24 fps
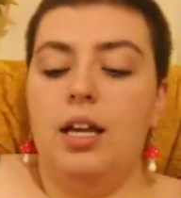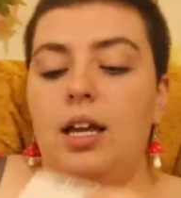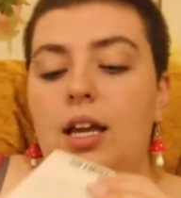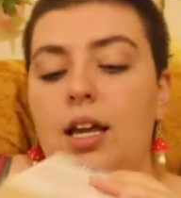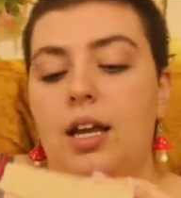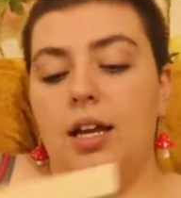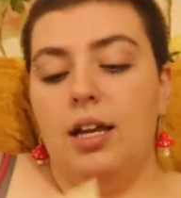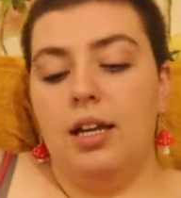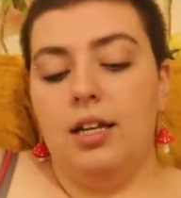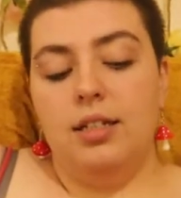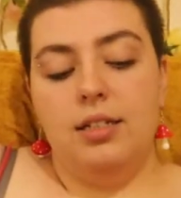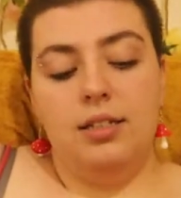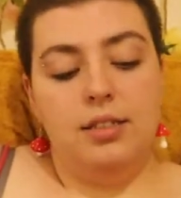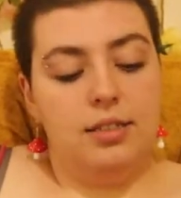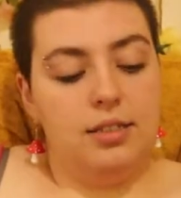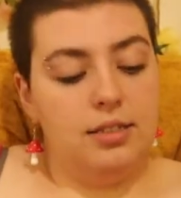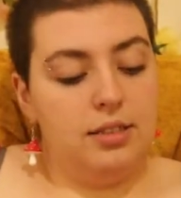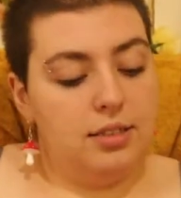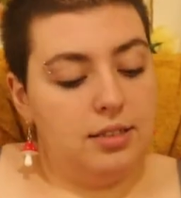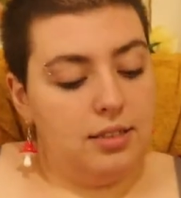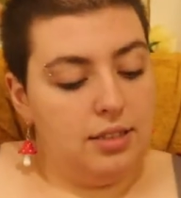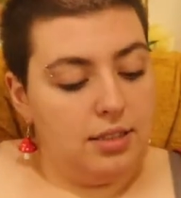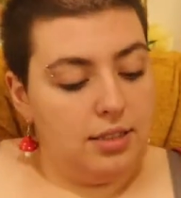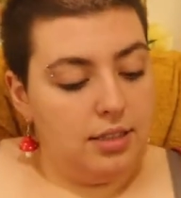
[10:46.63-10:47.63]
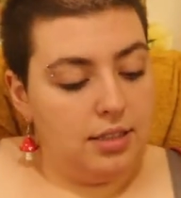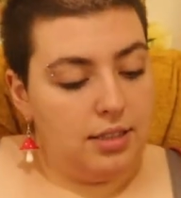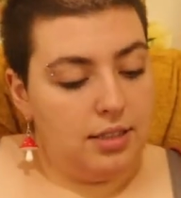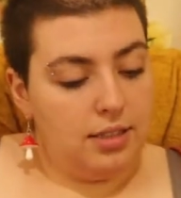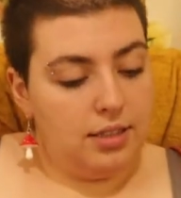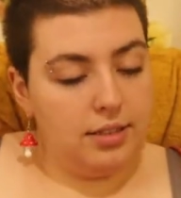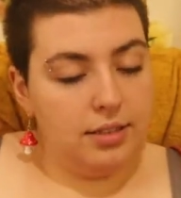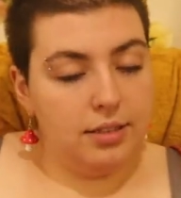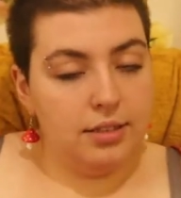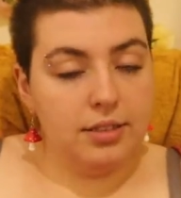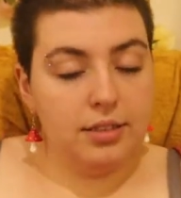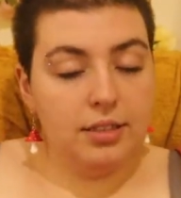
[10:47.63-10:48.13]
And
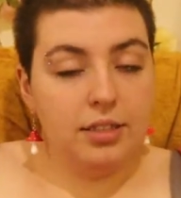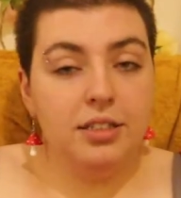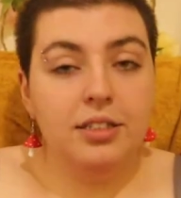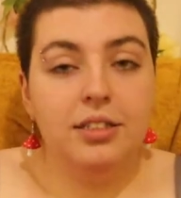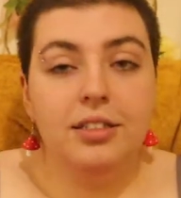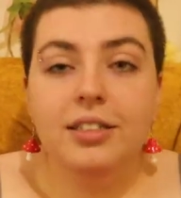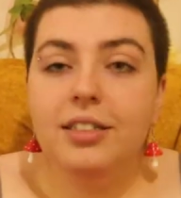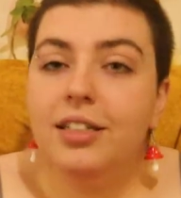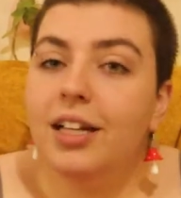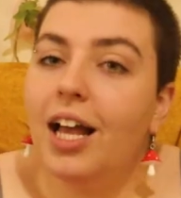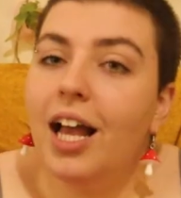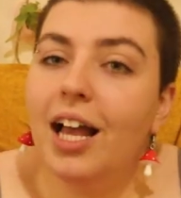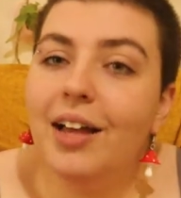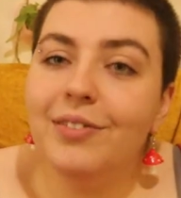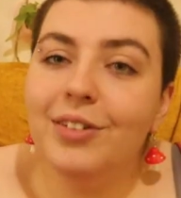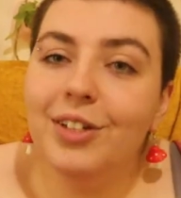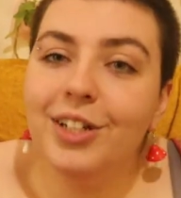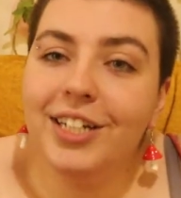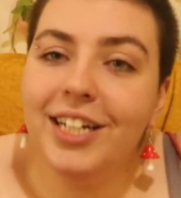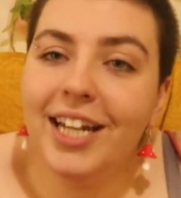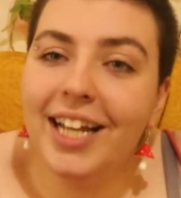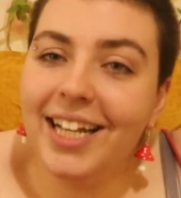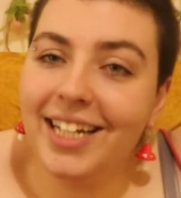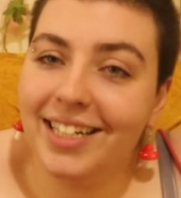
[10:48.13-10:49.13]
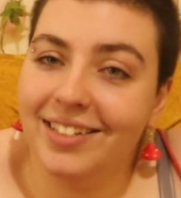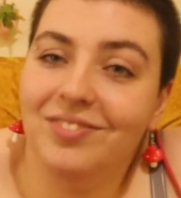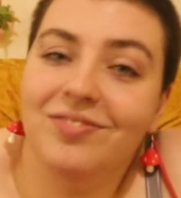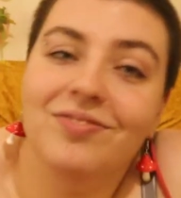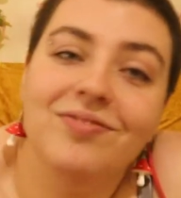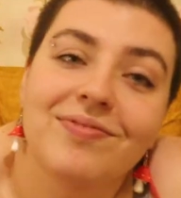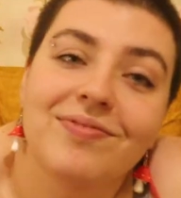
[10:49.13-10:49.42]
have a good day.